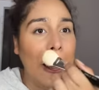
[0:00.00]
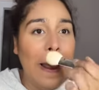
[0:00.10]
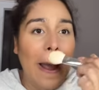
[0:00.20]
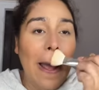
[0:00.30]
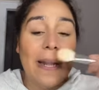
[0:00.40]

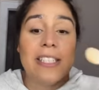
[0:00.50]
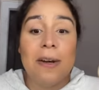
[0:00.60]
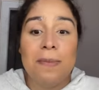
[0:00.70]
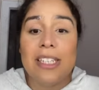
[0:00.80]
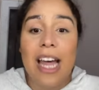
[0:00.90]
like, and
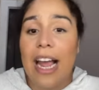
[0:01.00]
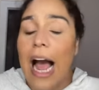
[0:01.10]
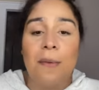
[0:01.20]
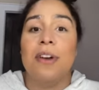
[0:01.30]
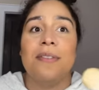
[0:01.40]
someone's like,
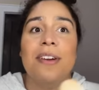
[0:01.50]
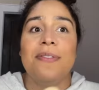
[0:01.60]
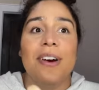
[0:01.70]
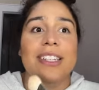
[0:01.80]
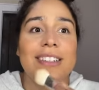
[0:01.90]
I want a
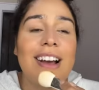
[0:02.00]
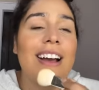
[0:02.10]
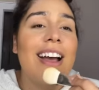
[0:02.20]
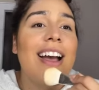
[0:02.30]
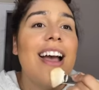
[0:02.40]
refund.
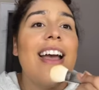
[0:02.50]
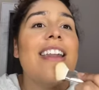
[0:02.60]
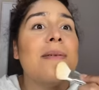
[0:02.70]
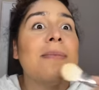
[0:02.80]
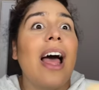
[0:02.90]

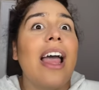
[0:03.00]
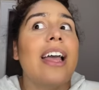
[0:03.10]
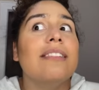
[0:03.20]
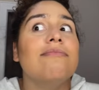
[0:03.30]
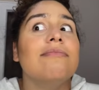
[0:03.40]
And I'm
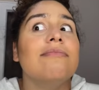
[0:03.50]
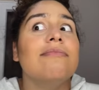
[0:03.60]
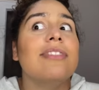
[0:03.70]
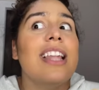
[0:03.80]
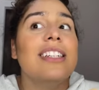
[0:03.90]
like,
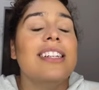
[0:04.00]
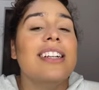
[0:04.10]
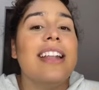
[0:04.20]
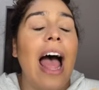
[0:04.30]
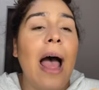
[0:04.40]
that
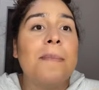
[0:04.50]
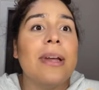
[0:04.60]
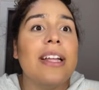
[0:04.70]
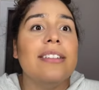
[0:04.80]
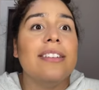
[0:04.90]
shouldn't
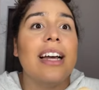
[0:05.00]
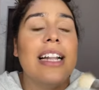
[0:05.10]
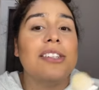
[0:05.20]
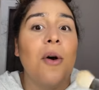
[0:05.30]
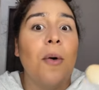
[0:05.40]
happen.
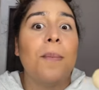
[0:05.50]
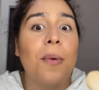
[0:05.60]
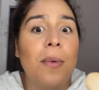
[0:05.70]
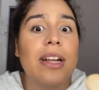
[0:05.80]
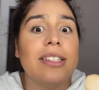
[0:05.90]
Like, that's the whole
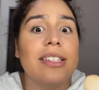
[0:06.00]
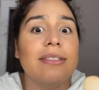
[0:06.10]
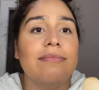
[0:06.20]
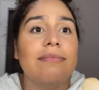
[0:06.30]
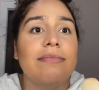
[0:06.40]
point.